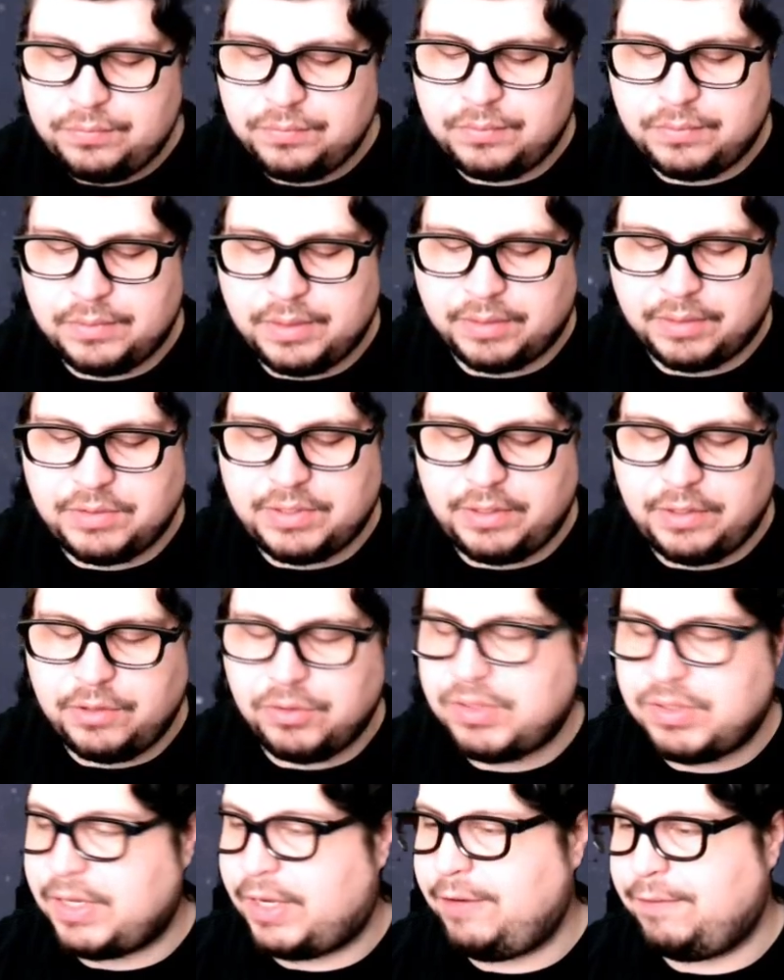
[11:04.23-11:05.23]
I've seen no
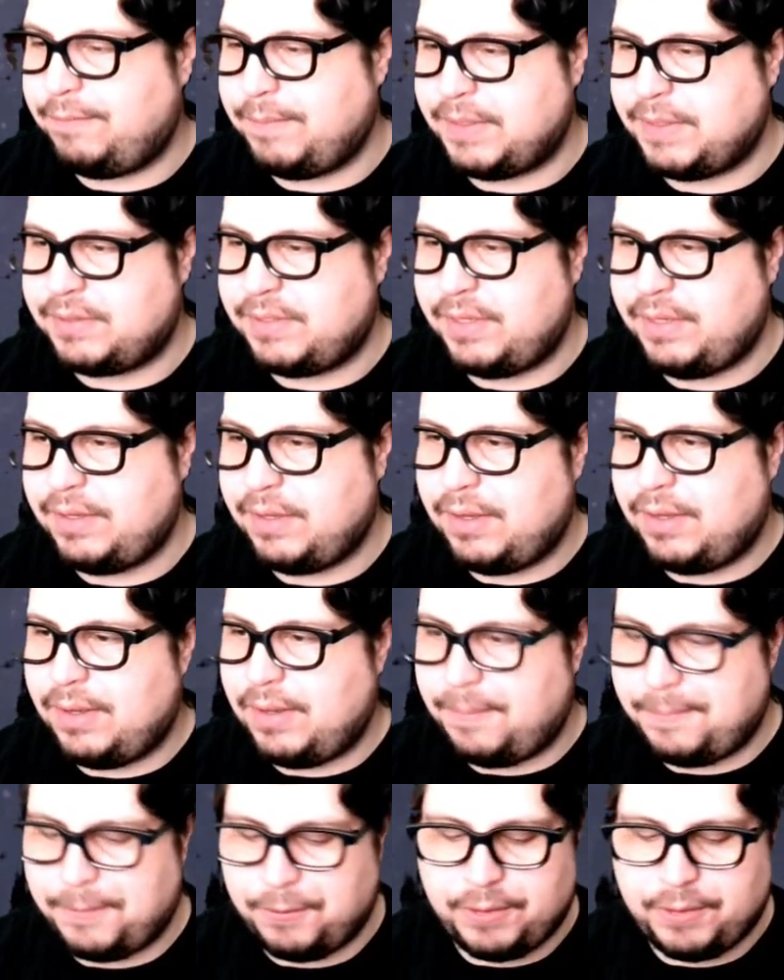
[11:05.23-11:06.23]
sign of Misty,
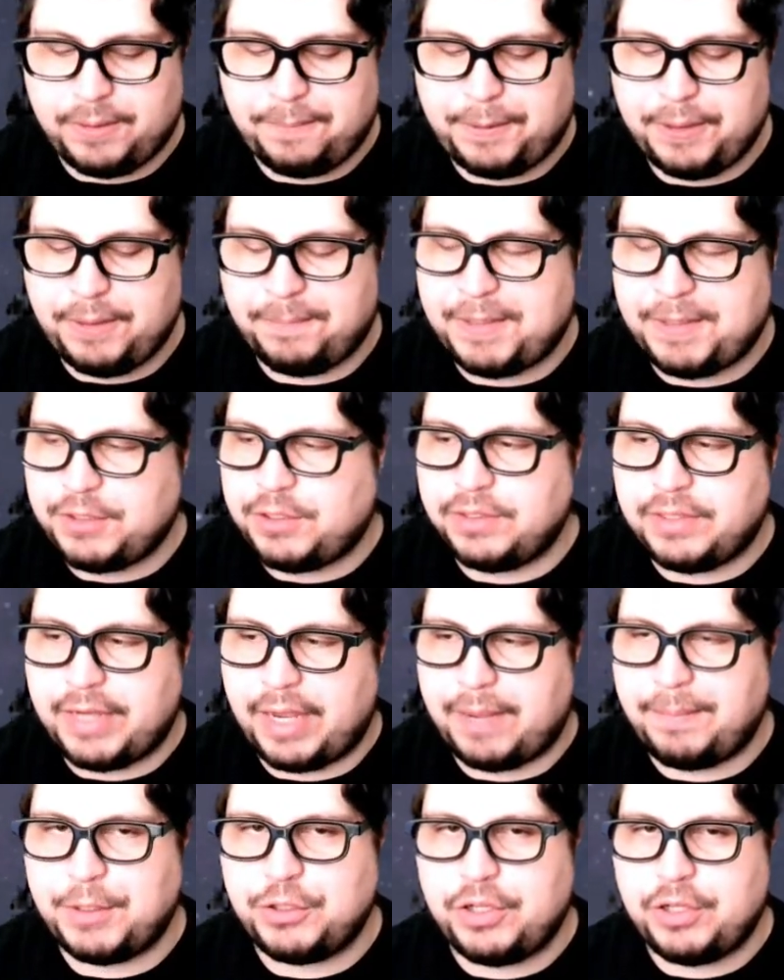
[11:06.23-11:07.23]
but we're going to put a bunch of
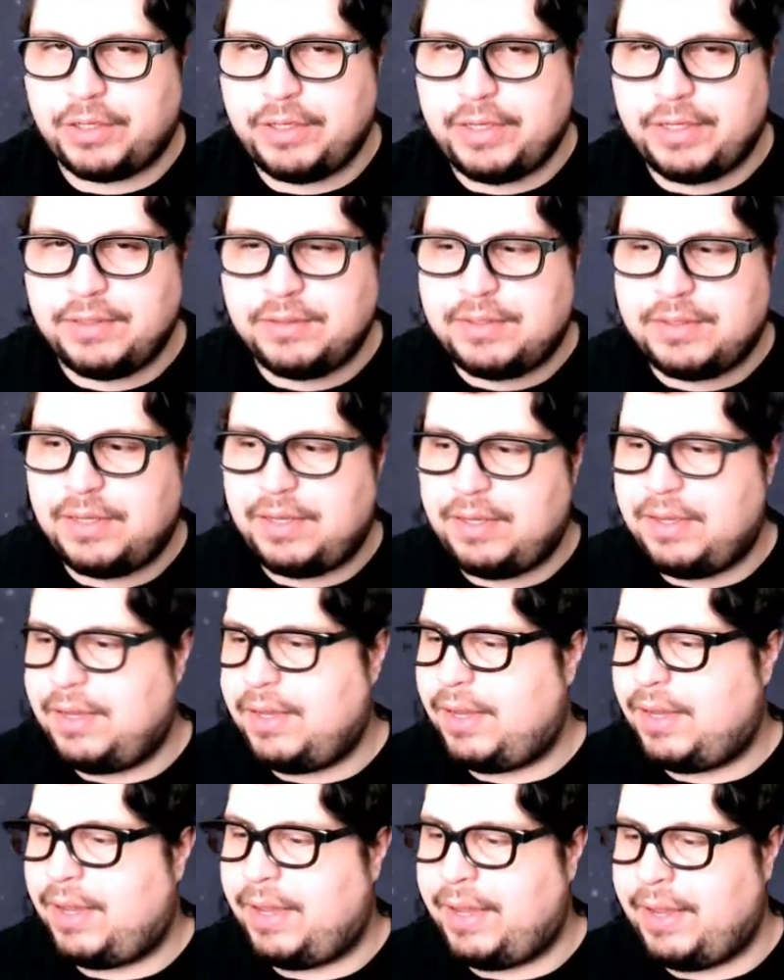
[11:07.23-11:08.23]
damage on it.
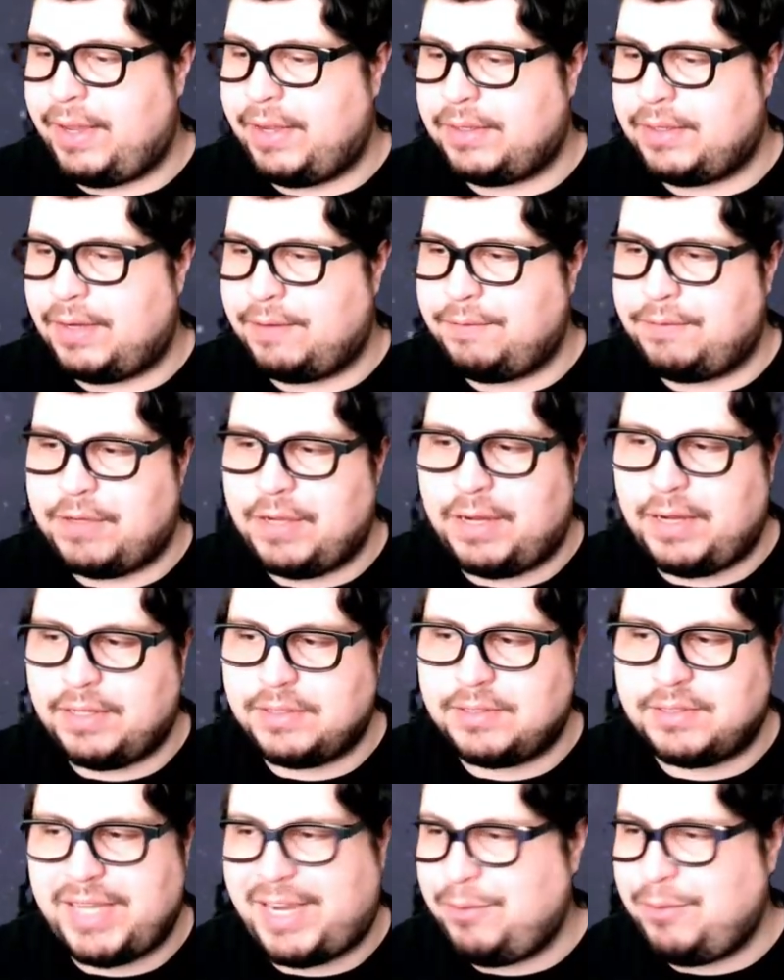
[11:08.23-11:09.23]
And I've got
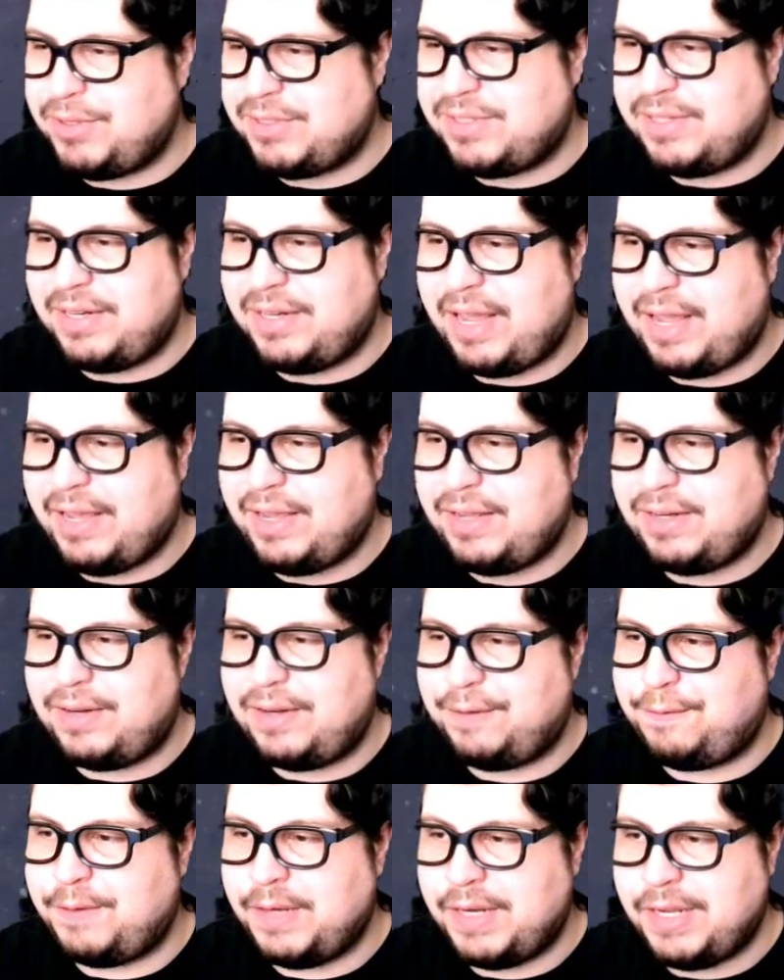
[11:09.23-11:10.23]
Cyrus in hand
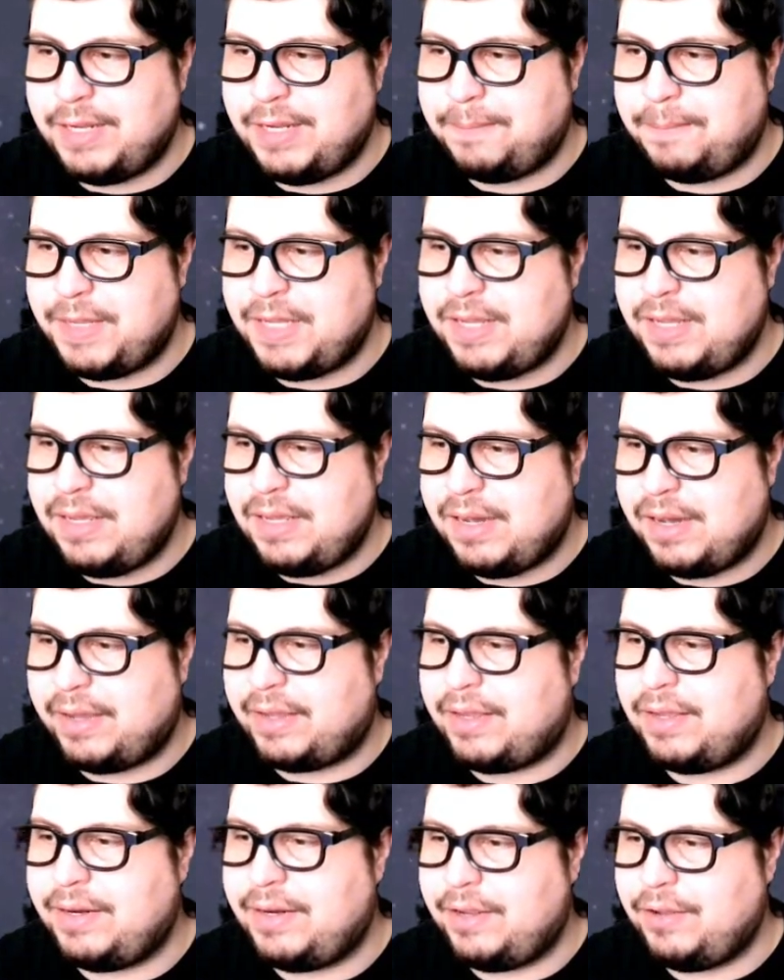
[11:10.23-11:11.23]
if need be. I
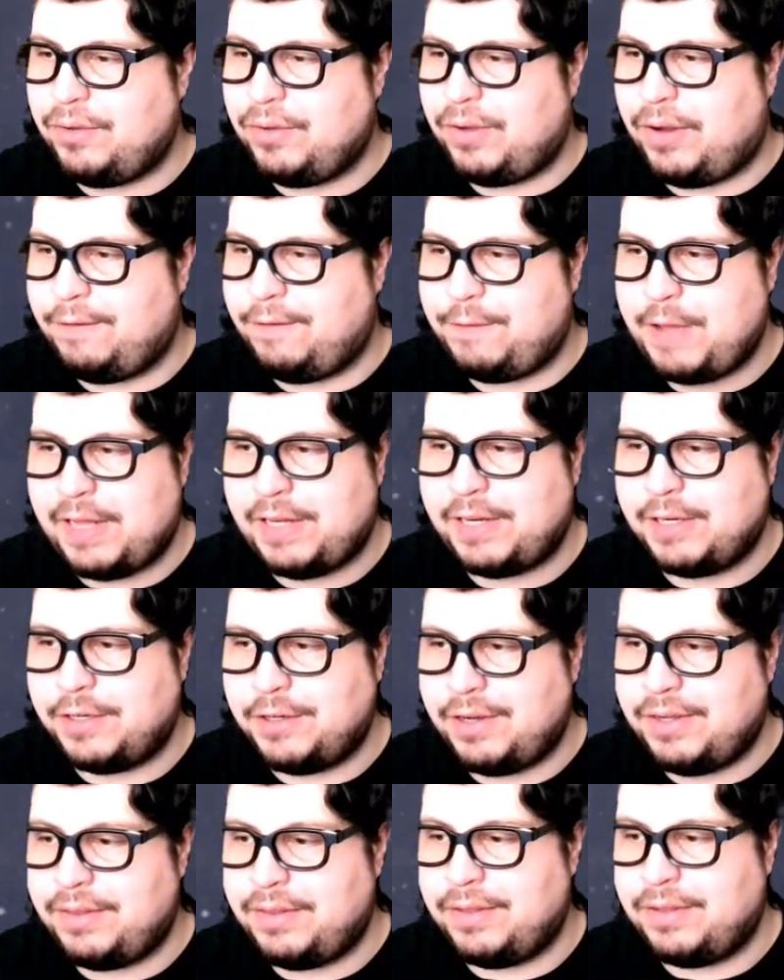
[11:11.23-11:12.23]
can heal off that and
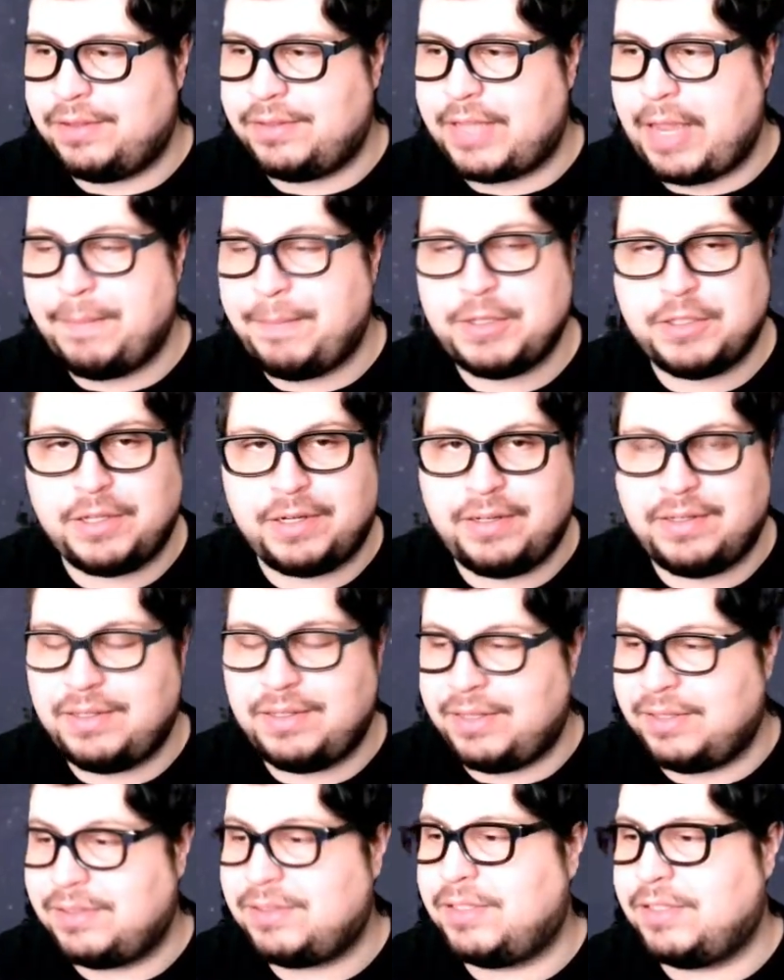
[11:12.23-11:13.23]
the damage it
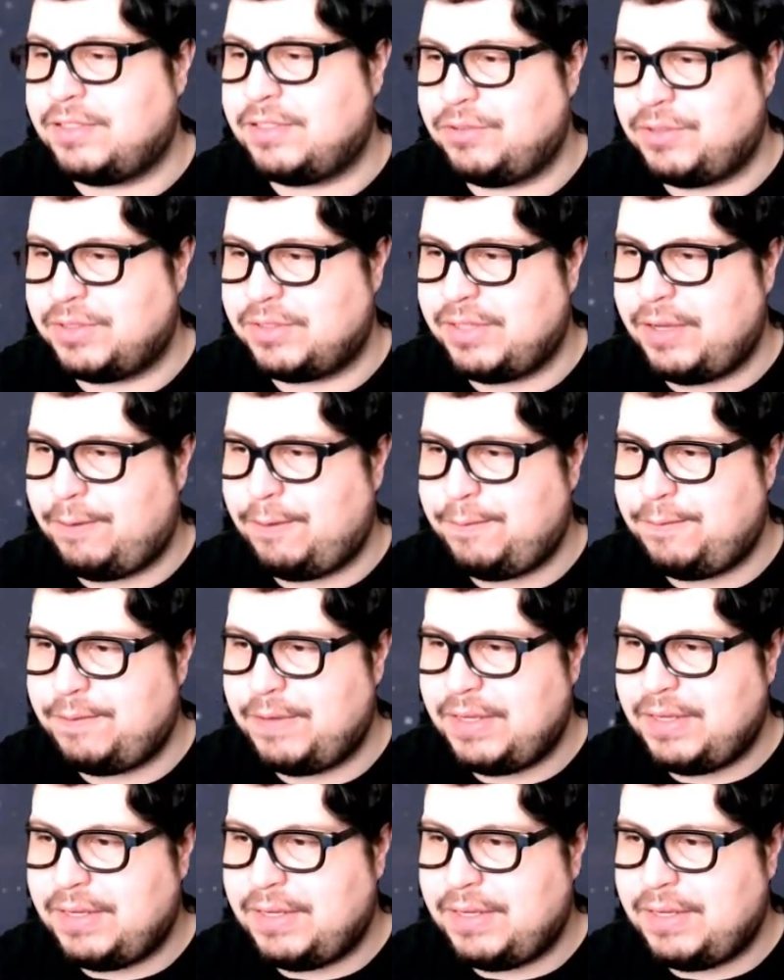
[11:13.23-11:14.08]
did to itself.